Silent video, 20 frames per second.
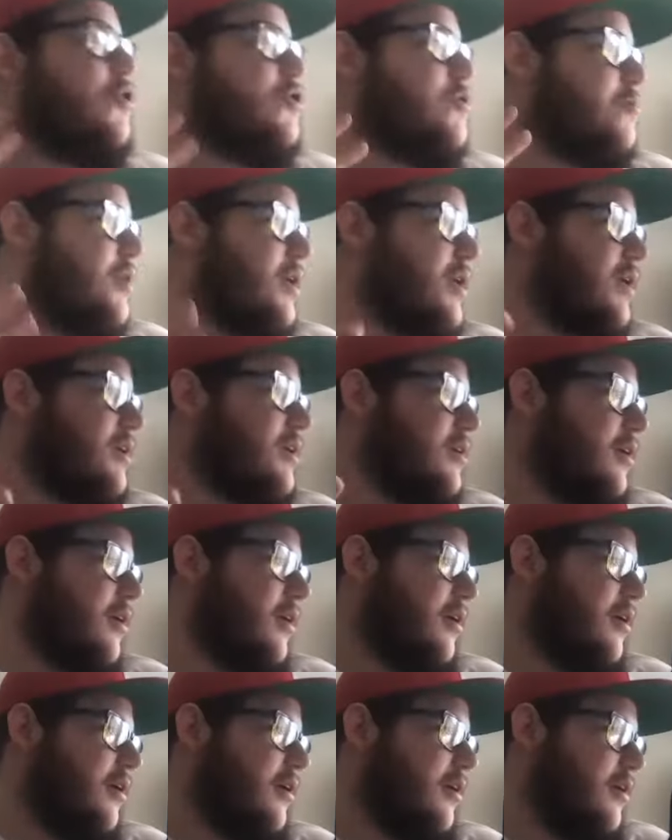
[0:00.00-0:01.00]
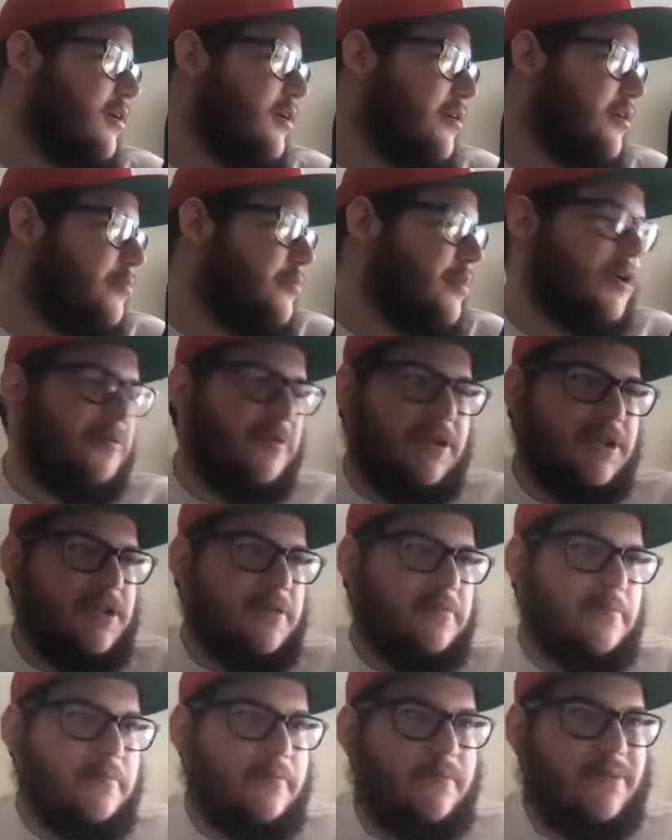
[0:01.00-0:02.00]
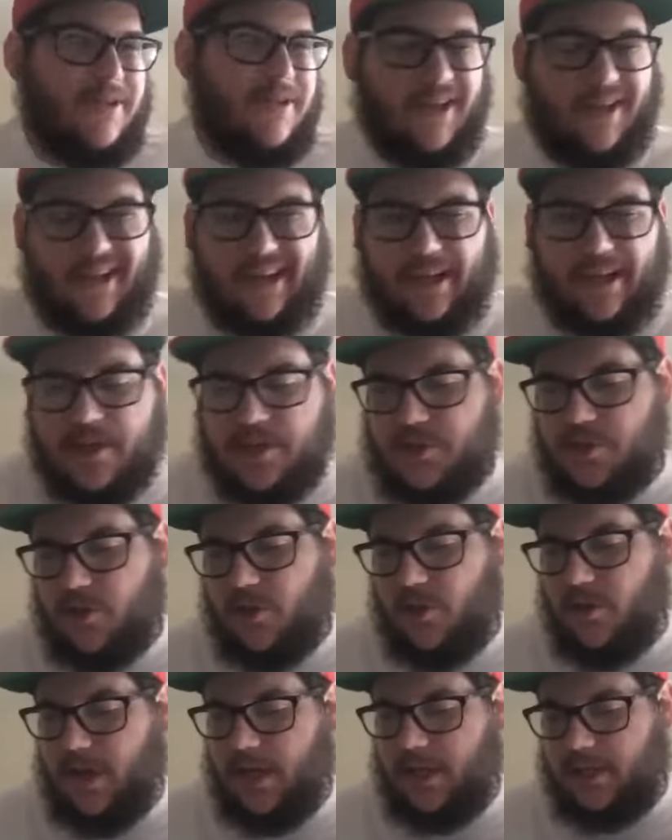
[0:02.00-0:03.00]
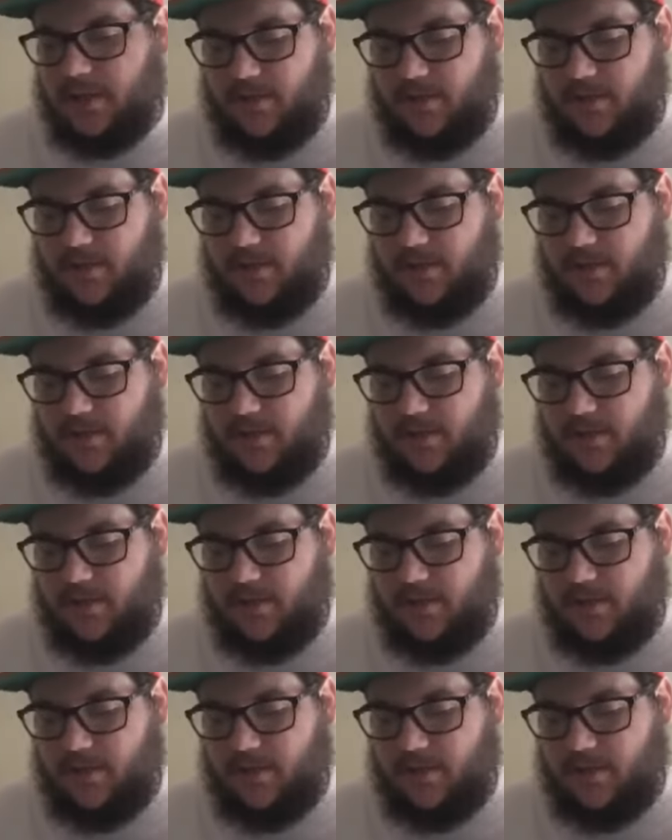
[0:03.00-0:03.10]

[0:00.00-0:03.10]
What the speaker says: picked but it wasn't like a solo act.